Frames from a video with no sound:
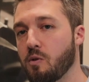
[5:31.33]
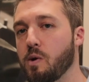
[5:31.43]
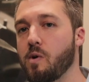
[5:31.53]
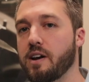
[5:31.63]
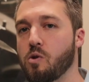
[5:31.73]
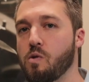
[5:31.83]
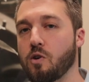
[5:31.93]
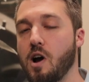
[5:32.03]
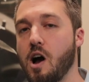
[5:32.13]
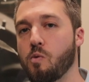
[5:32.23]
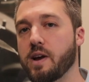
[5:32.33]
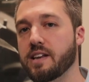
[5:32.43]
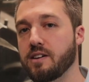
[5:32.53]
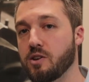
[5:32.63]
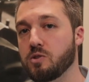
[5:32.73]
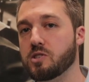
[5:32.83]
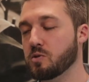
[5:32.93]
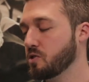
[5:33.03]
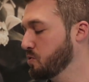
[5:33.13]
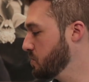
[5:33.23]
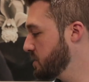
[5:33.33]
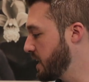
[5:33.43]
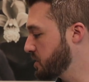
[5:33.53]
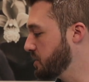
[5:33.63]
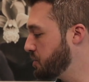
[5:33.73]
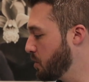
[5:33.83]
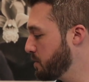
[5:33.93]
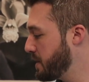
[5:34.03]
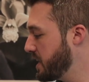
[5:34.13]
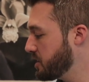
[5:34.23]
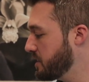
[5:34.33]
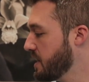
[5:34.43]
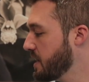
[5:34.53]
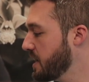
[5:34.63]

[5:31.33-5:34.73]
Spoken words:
we wanna go over how we can use those tools to actually show the patient.